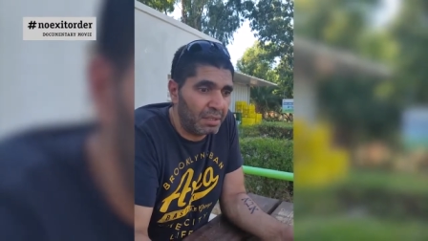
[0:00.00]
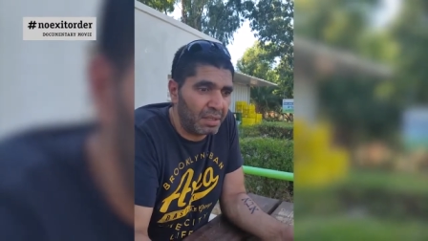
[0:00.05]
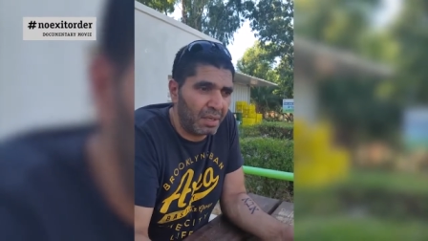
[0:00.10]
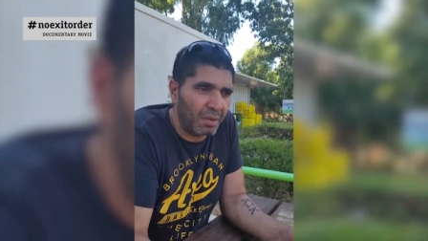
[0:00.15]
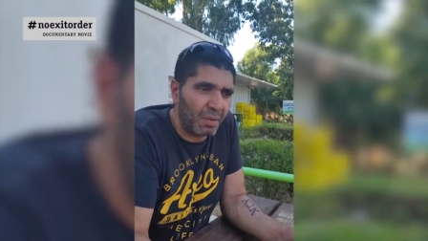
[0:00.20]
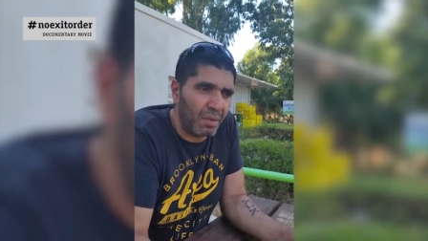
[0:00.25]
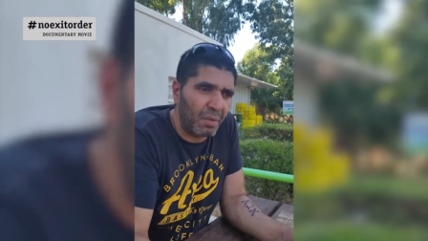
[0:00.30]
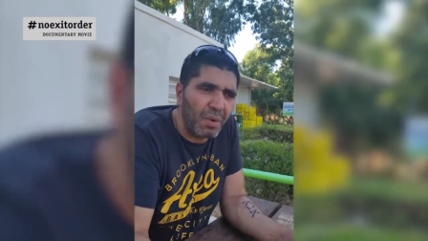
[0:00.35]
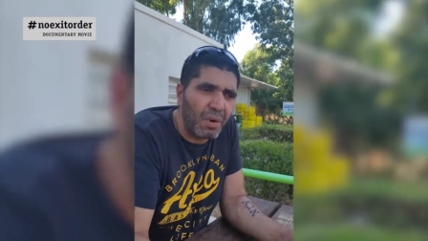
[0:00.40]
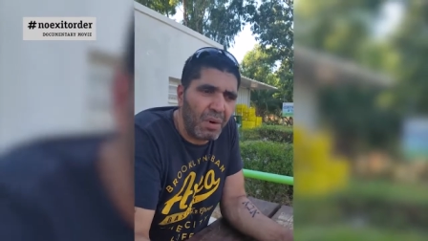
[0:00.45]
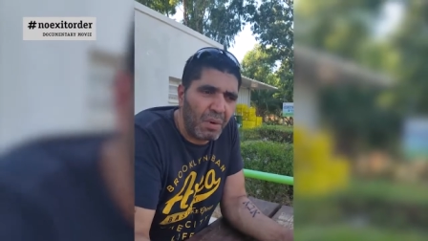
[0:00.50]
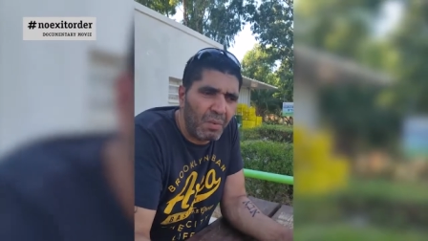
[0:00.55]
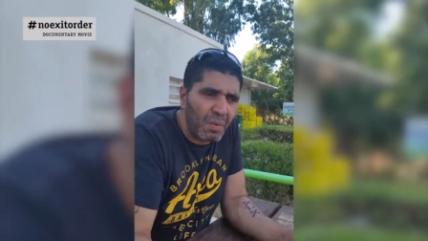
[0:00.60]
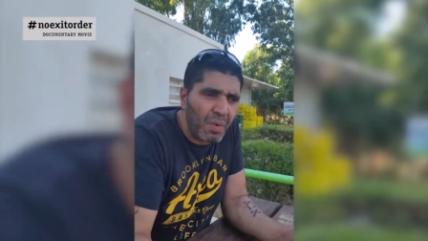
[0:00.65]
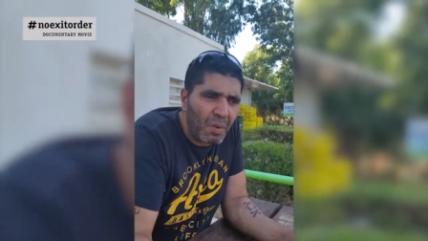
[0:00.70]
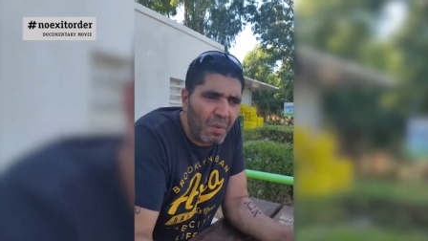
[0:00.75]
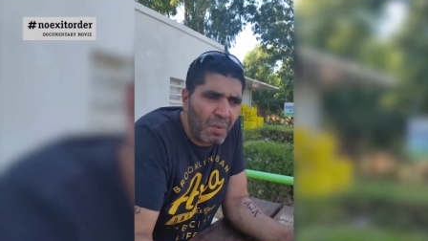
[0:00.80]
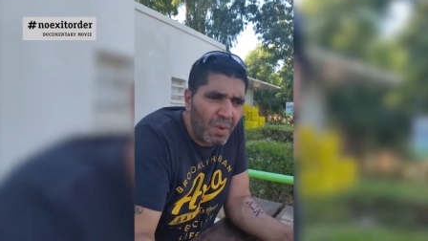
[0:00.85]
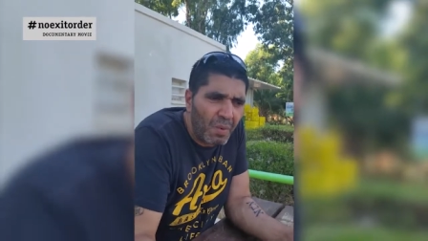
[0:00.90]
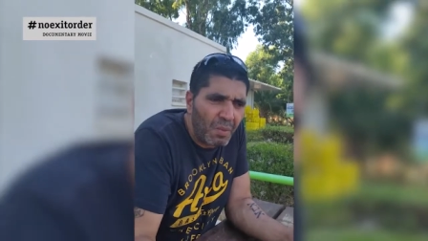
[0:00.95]
They don't tell the
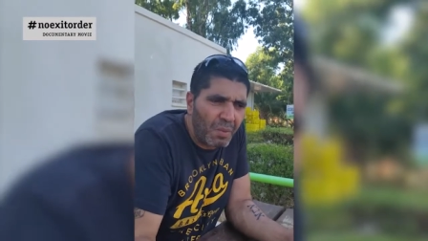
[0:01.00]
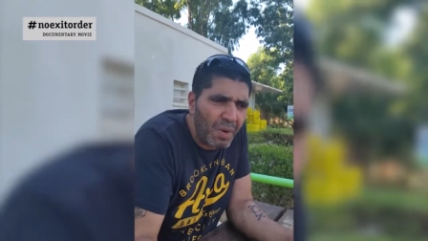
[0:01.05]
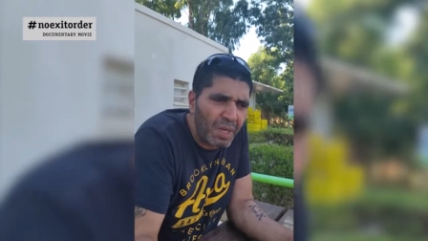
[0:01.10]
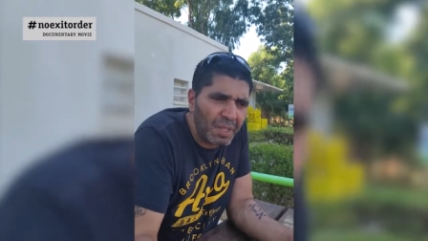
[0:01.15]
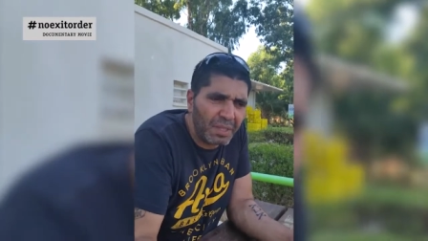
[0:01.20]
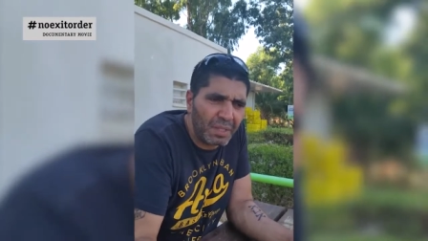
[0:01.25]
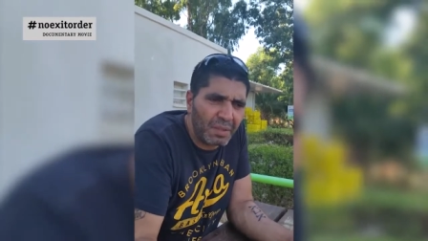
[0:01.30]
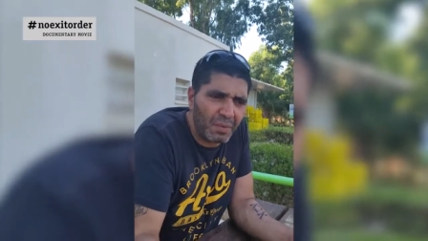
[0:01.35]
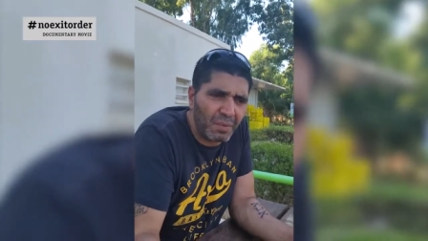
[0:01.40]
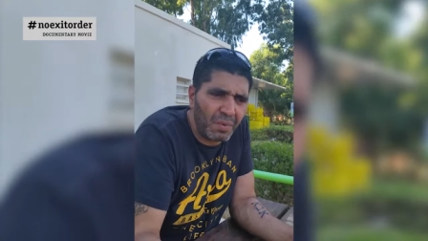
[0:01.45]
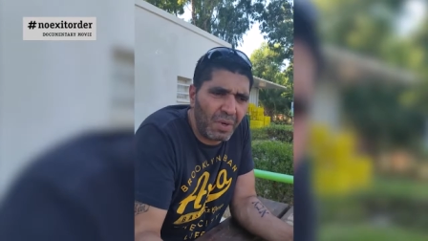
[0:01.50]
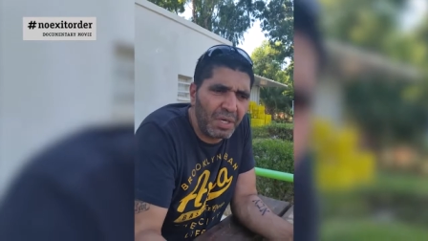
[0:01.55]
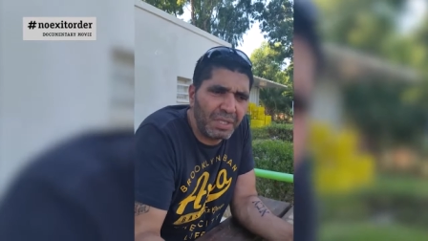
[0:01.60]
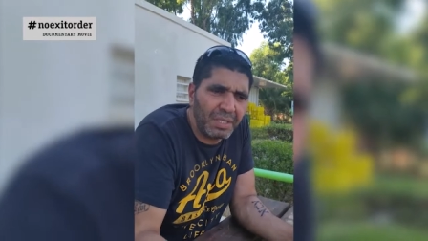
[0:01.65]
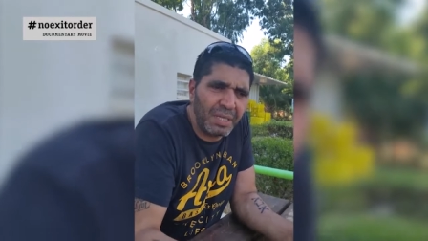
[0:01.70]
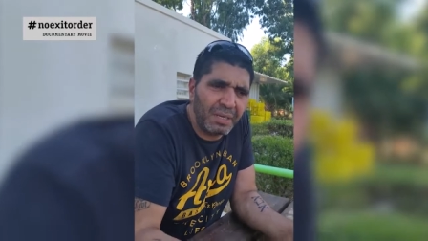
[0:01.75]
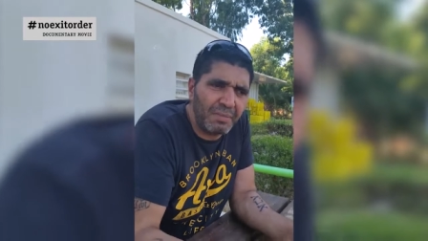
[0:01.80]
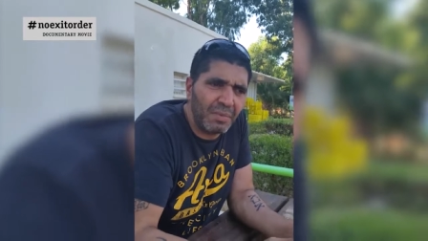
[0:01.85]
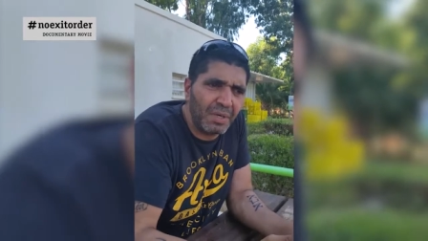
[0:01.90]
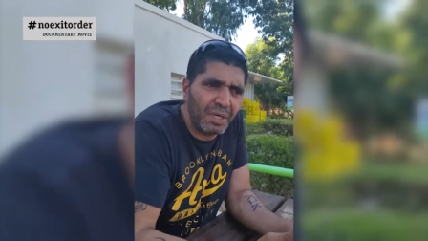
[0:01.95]
world. Trust me, nothing's
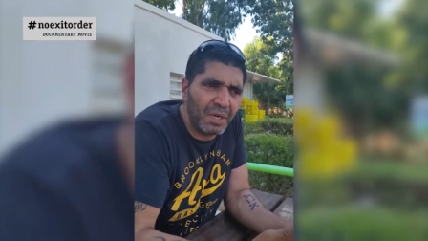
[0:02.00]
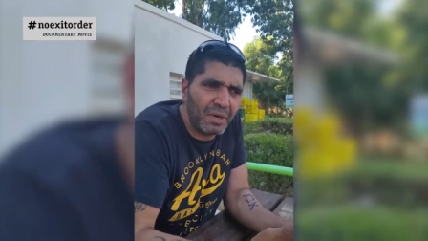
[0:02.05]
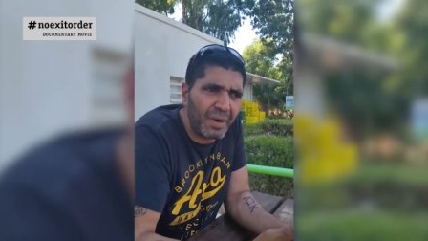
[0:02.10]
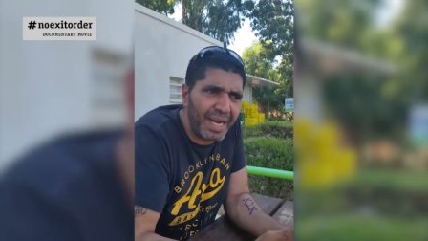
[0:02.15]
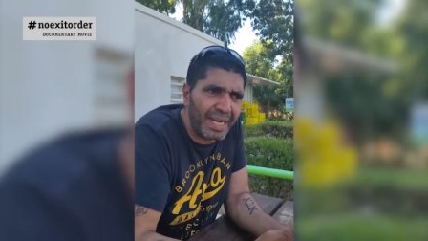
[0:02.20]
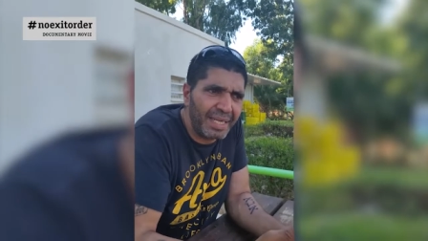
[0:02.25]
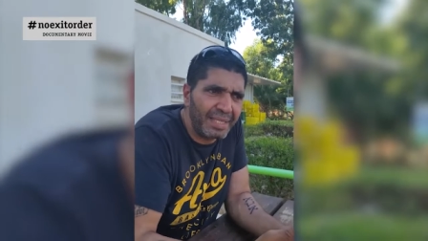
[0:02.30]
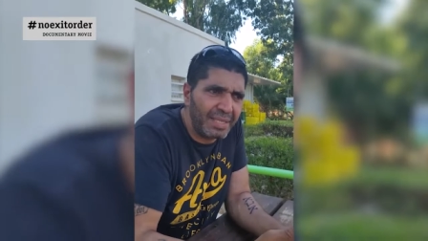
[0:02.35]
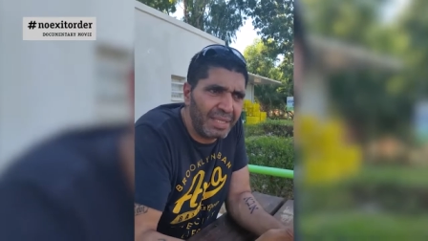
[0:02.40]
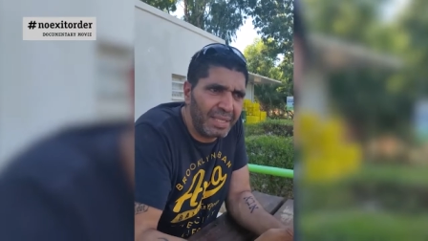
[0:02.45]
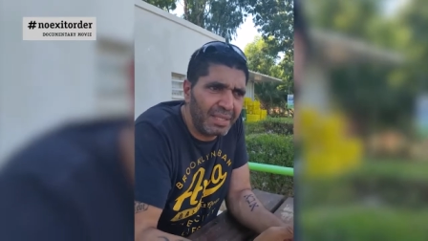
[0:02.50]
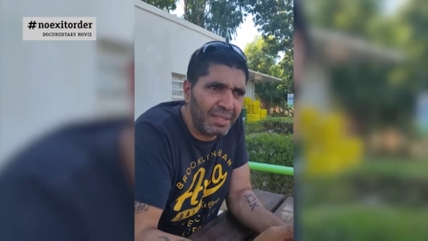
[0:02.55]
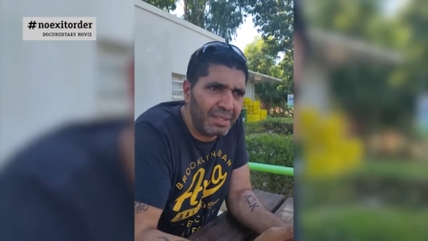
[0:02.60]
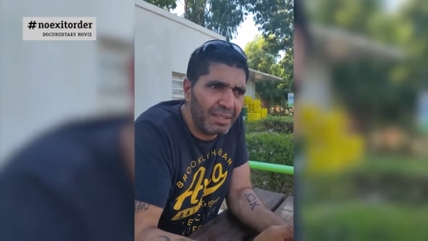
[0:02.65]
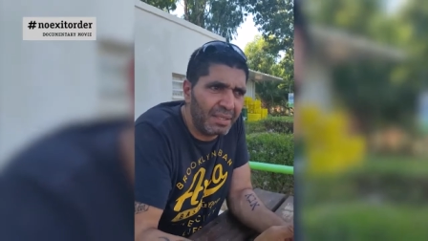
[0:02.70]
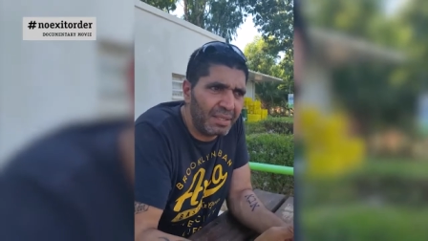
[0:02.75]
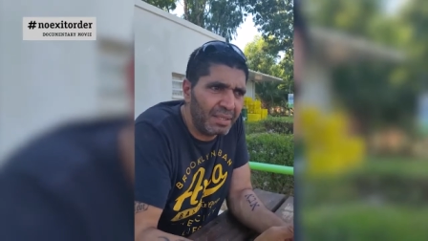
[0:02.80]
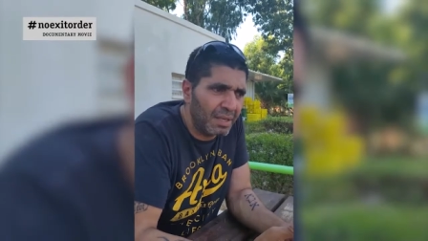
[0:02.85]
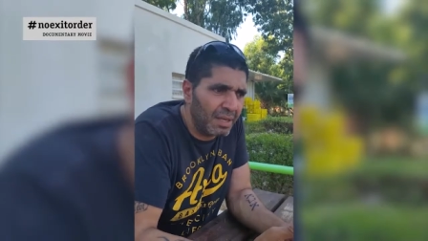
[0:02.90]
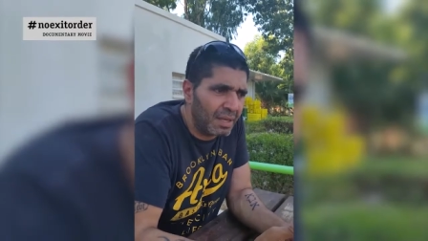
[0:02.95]
out there. What democracy?
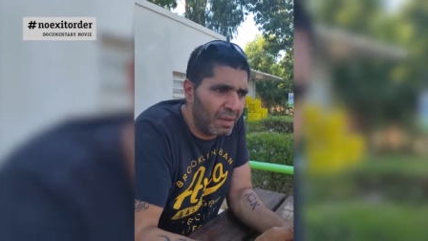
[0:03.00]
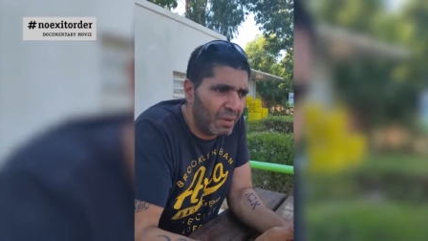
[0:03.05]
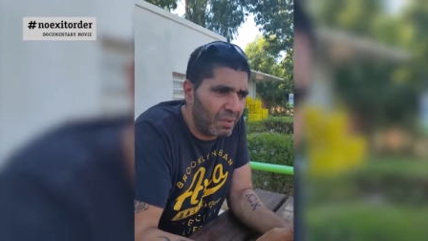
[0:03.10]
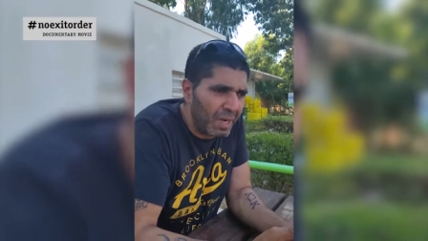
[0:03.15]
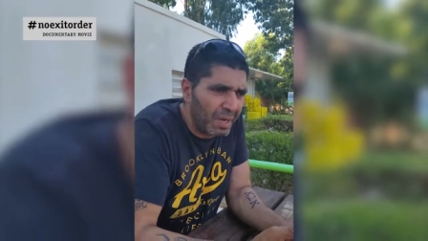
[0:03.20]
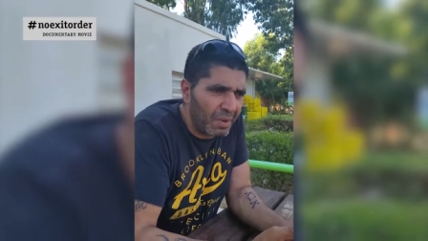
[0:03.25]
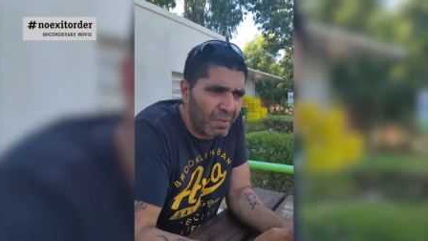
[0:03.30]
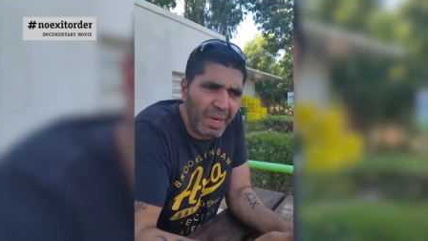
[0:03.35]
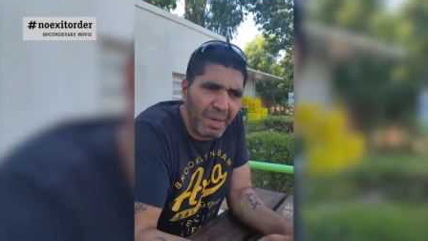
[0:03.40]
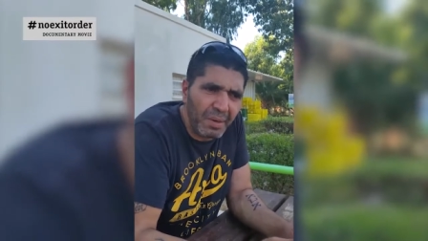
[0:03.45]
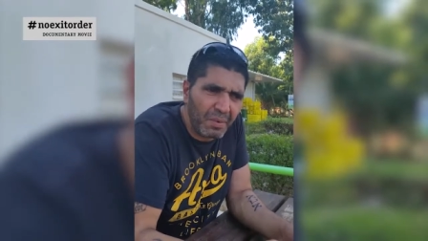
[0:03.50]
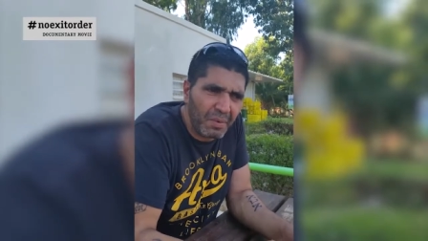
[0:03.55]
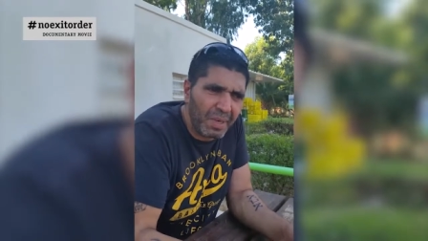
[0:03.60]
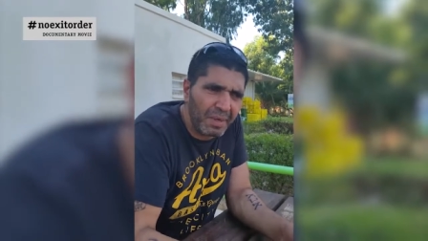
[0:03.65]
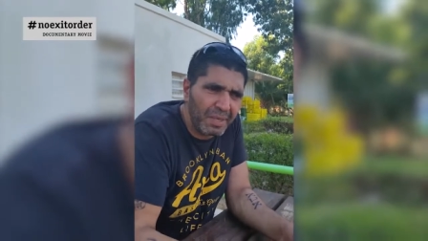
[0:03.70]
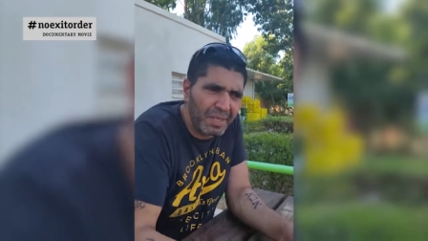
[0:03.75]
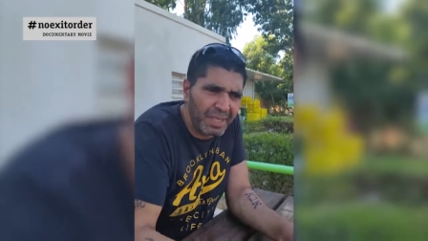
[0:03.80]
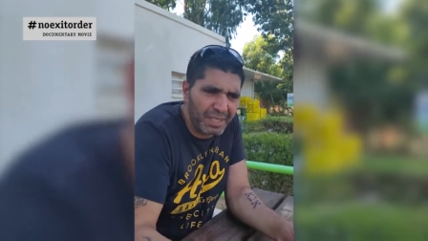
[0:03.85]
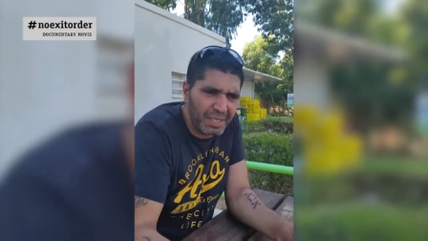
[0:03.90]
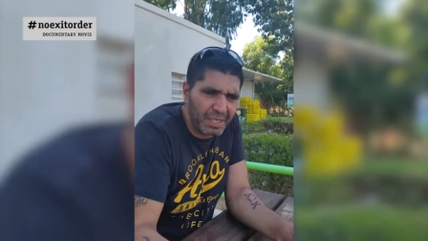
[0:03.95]

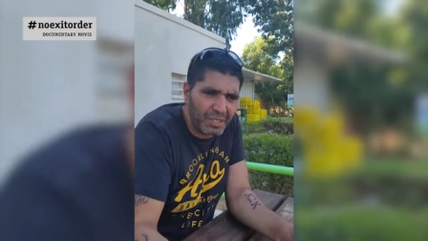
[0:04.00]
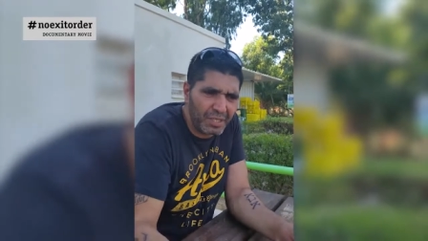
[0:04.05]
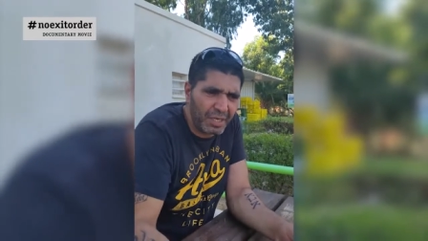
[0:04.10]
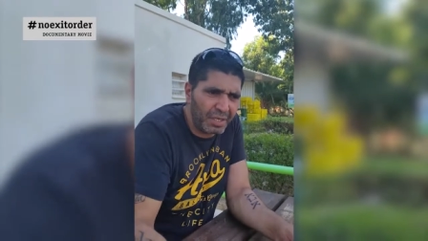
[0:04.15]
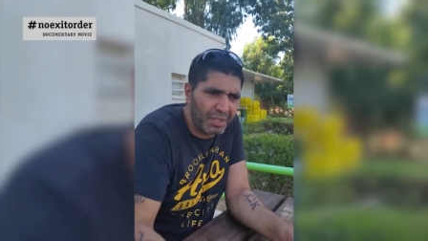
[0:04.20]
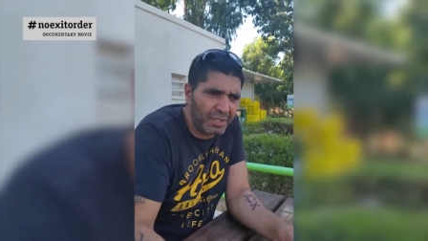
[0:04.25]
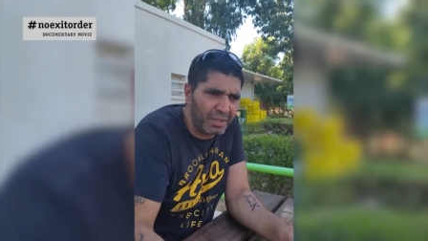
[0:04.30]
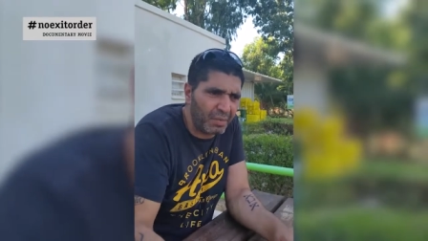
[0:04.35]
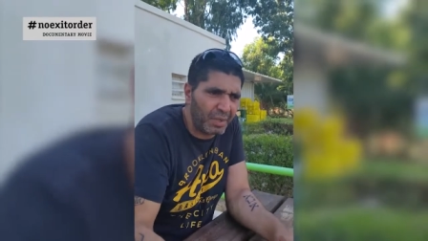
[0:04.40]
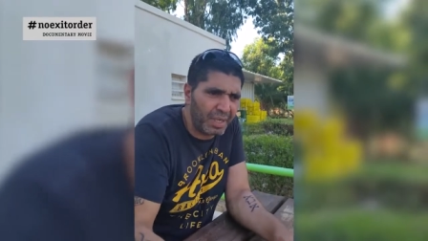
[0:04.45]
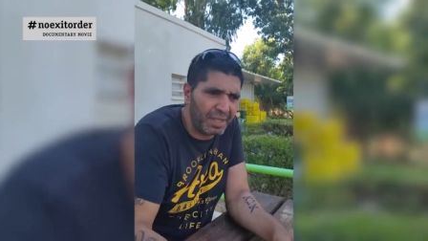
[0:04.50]
Where is the journal?